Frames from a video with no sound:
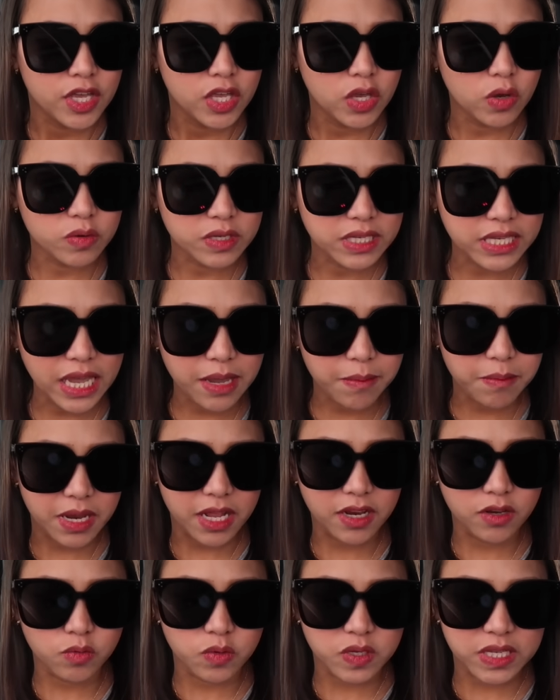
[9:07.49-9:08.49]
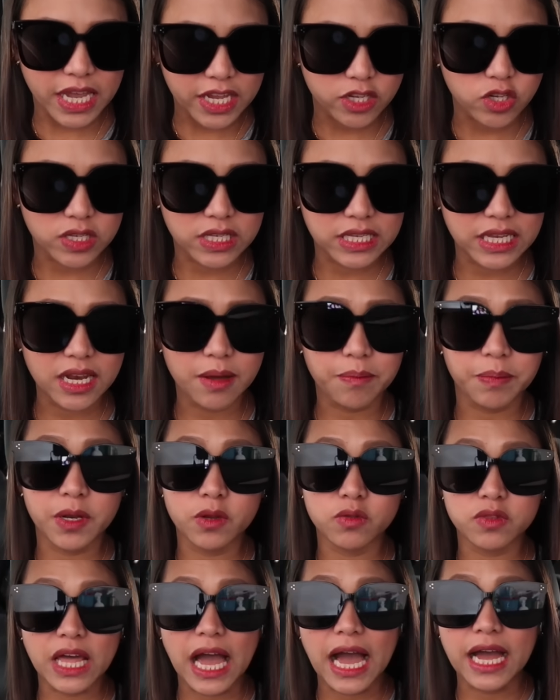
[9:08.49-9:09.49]
Yung same na news agency na
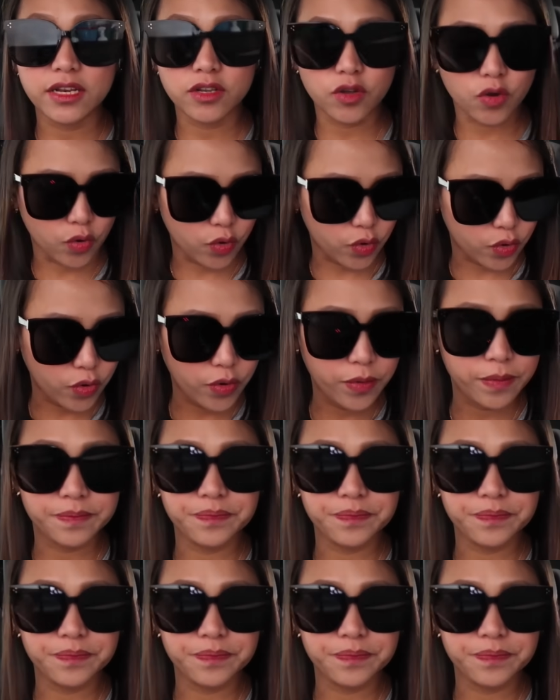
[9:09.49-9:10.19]
pinuntahan ko.